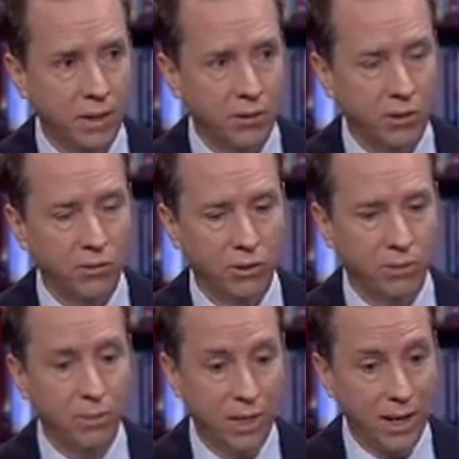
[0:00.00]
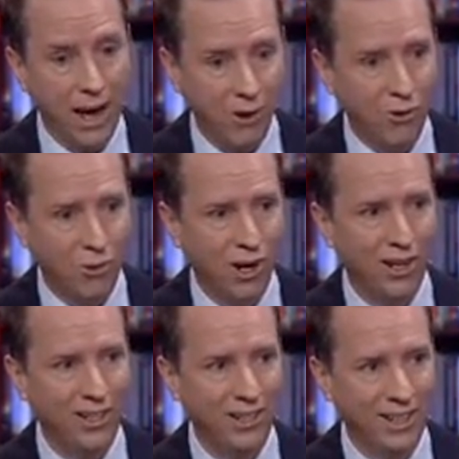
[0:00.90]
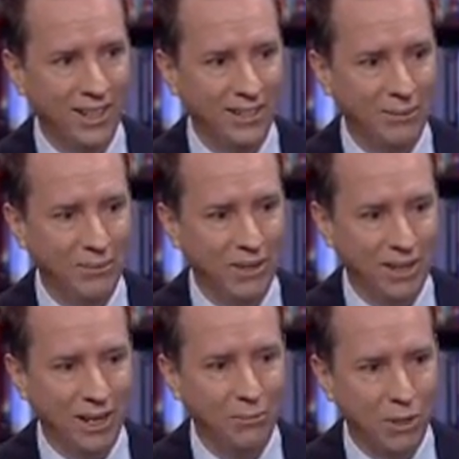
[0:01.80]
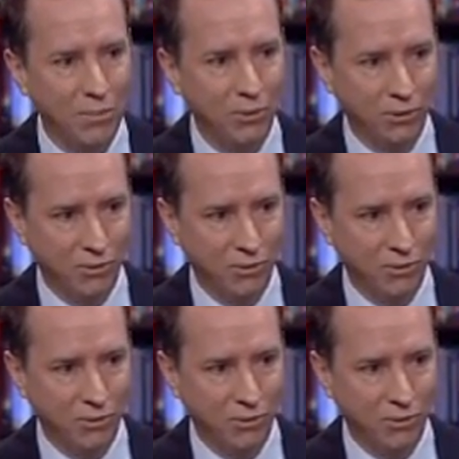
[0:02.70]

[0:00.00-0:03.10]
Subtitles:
So there was a big outcry. A lot of people,